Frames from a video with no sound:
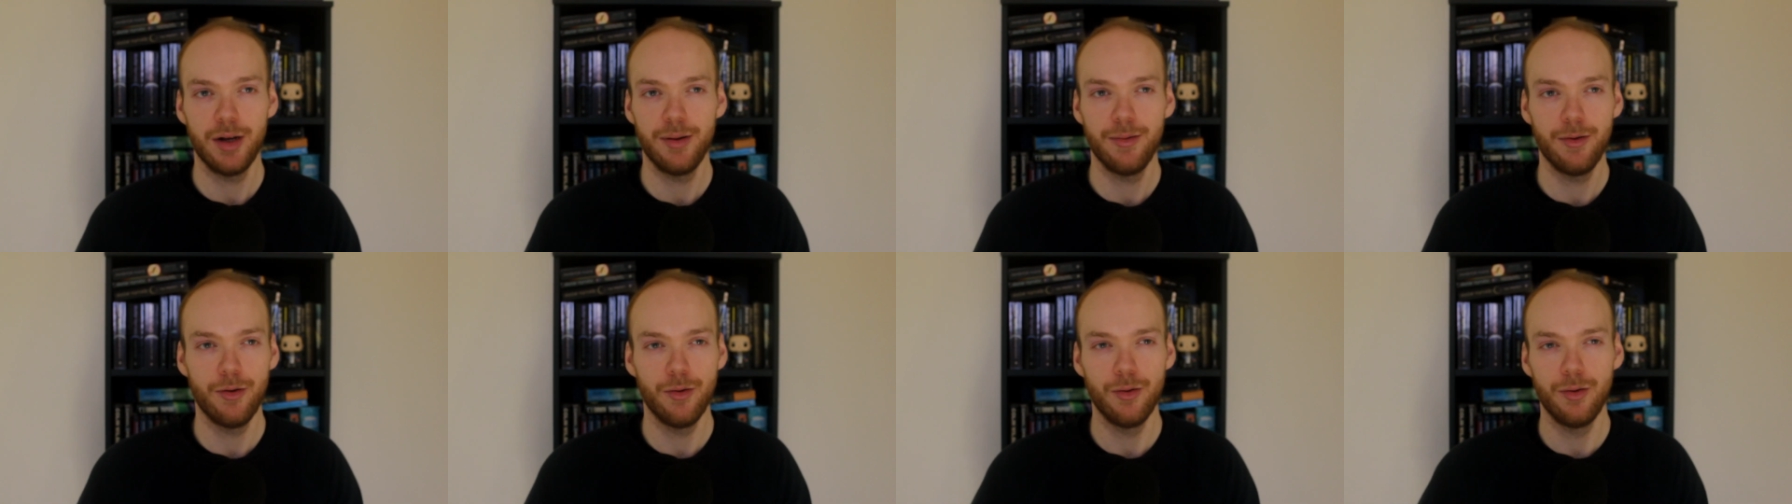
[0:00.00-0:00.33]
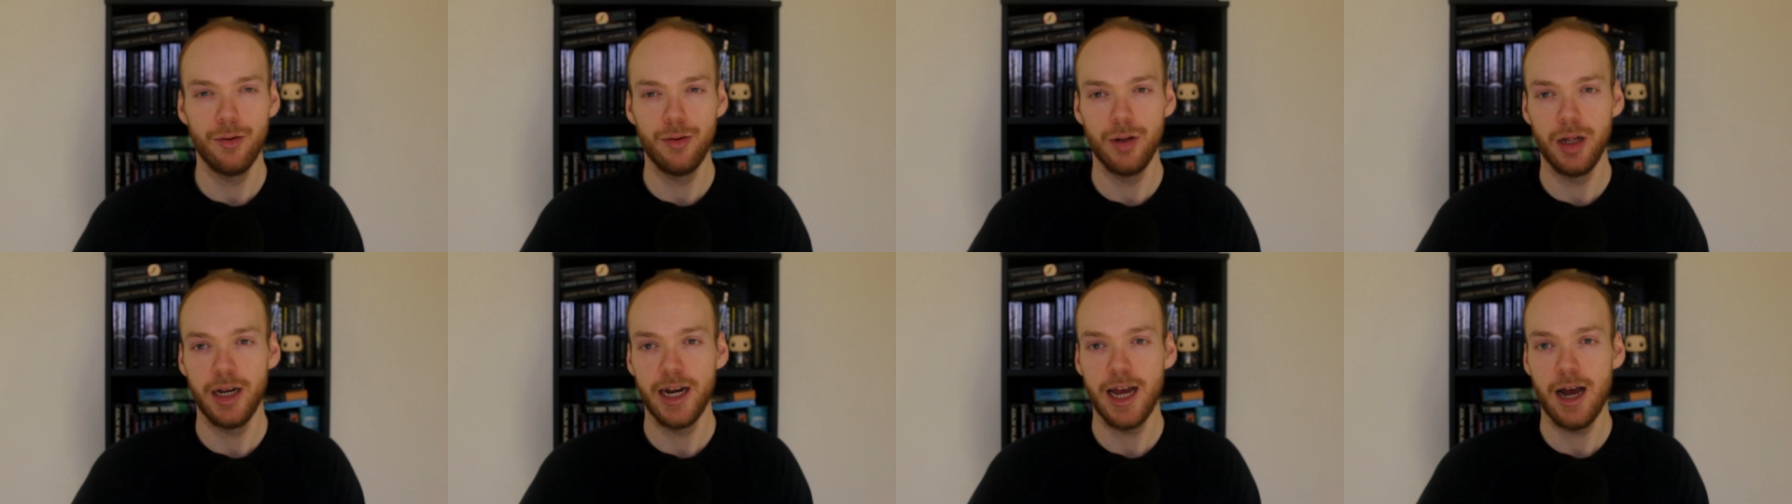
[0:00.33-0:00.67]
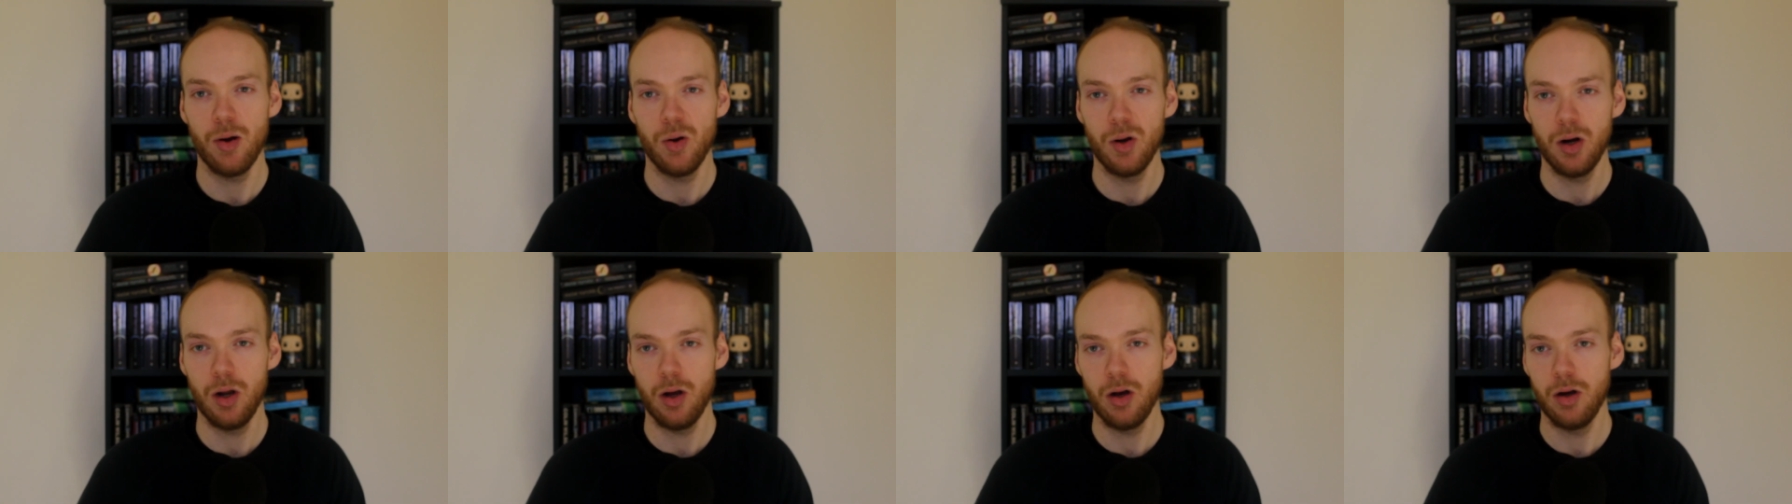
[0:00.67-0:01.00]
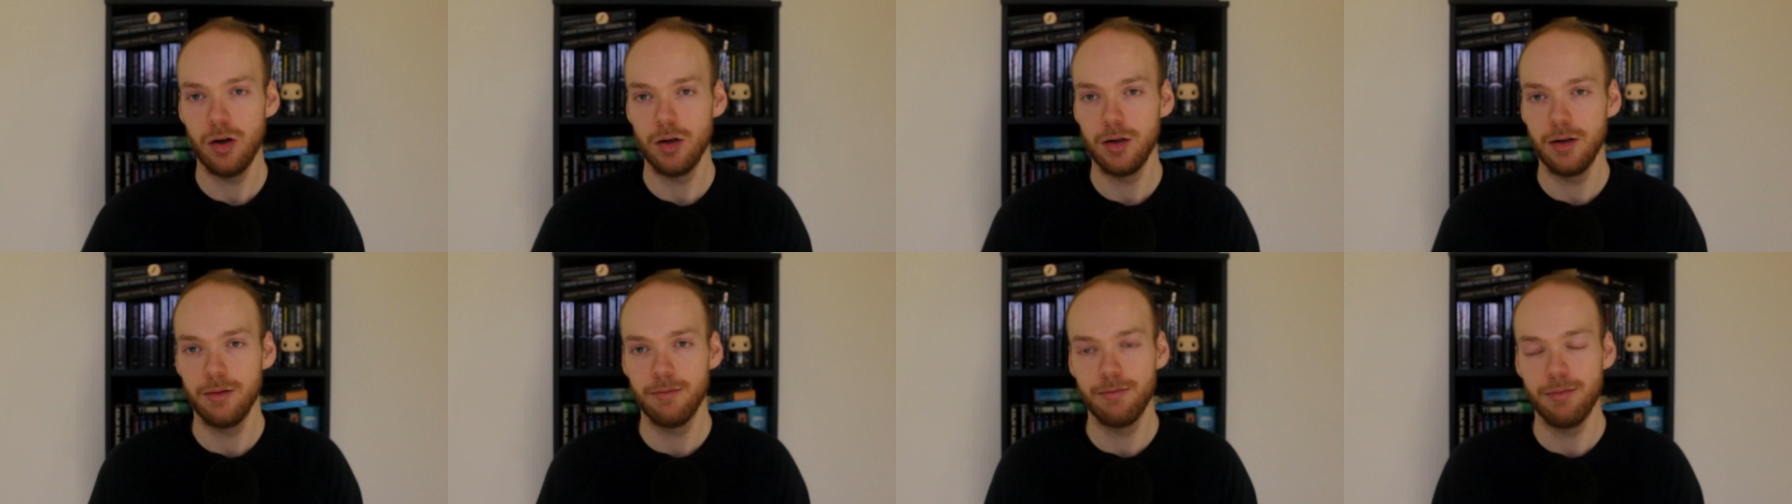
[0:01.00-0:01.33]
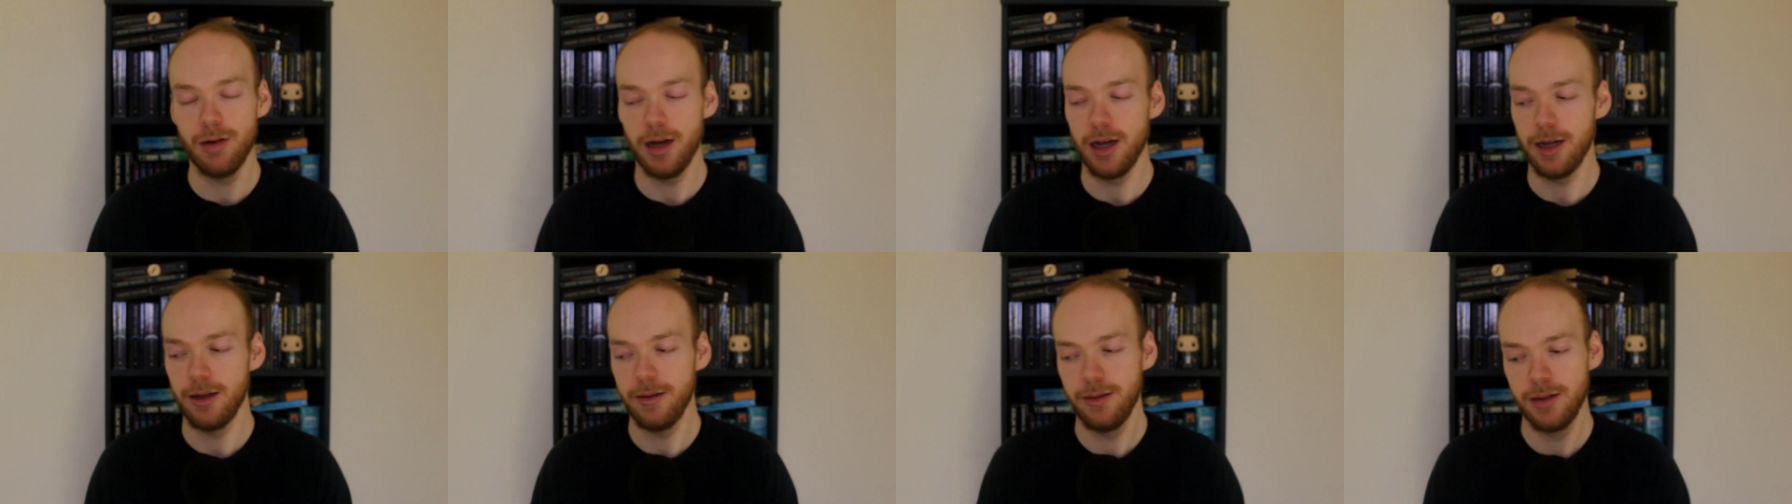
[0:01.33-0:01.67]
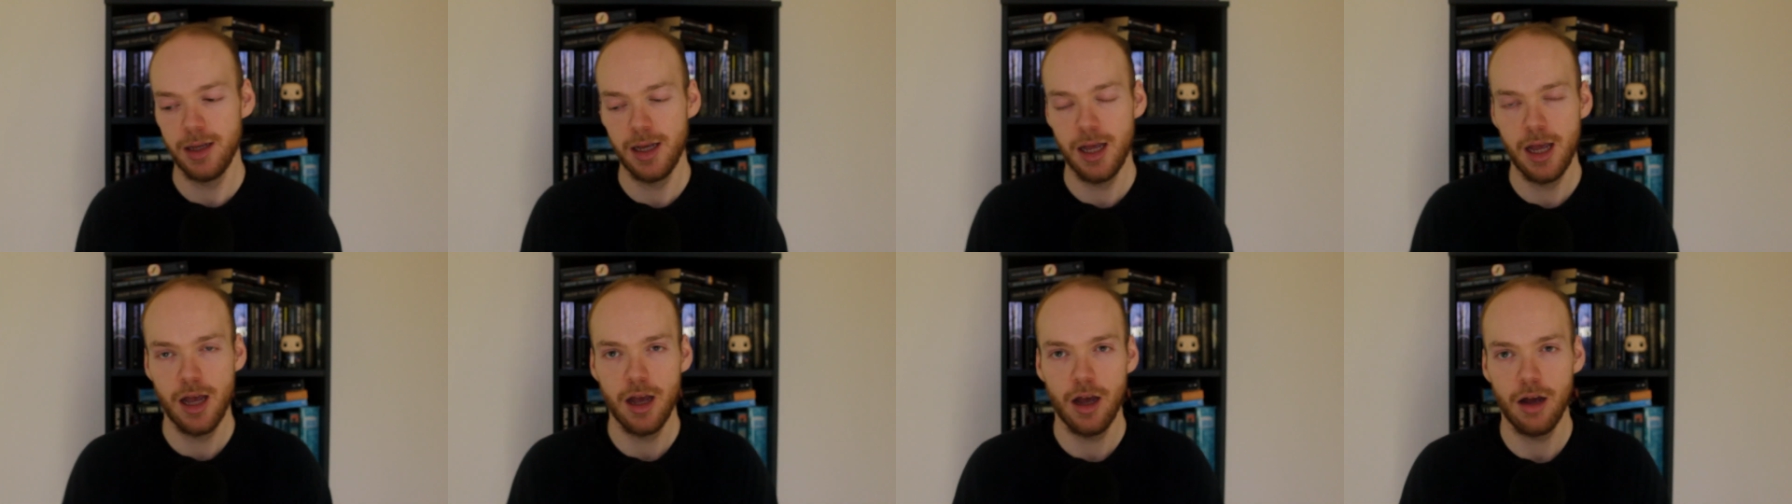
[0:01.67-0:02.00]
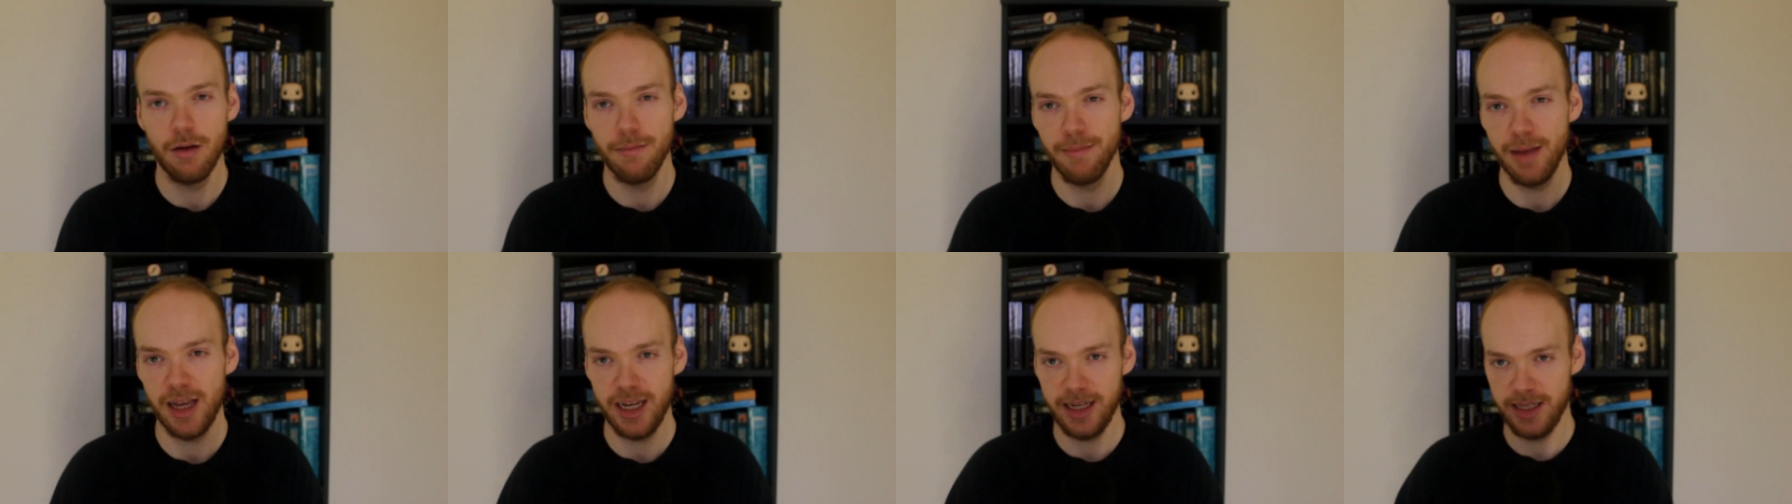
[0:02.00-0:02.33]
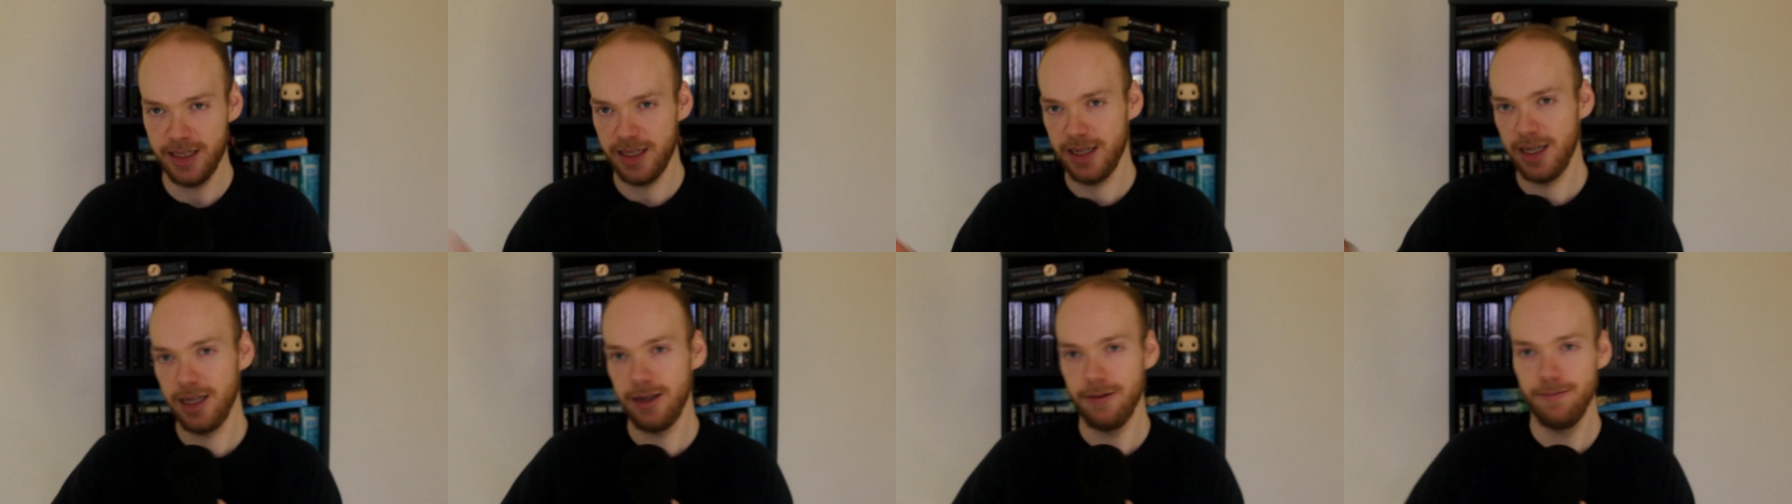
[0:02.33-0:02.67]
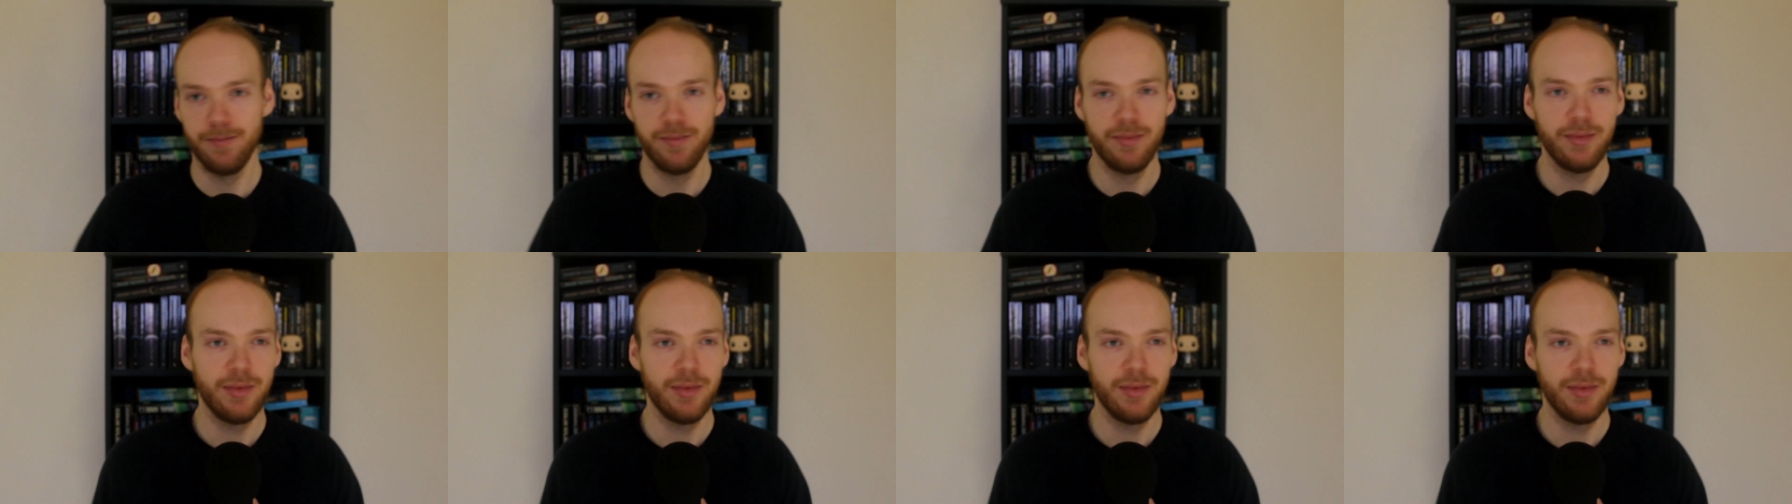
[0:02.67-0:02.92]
all an hour long, but amazing